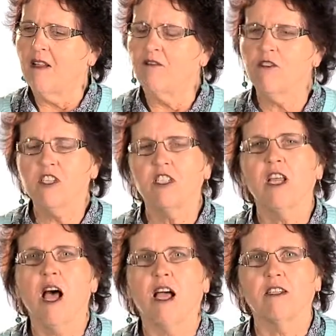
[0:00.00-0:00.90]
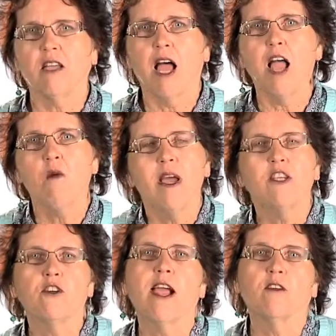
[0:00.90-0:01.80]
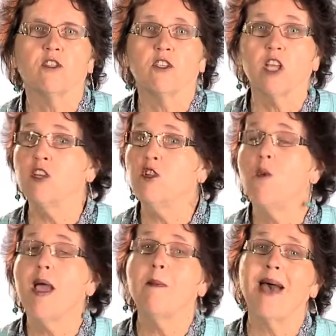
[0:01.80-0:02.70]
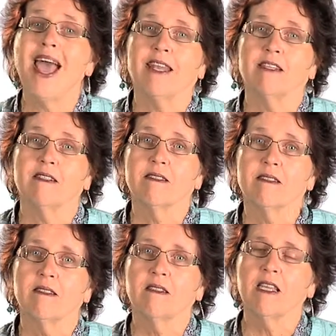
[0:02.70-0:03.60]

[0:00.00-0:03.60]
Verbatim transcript: For a start, I wear trousers and you wear pants.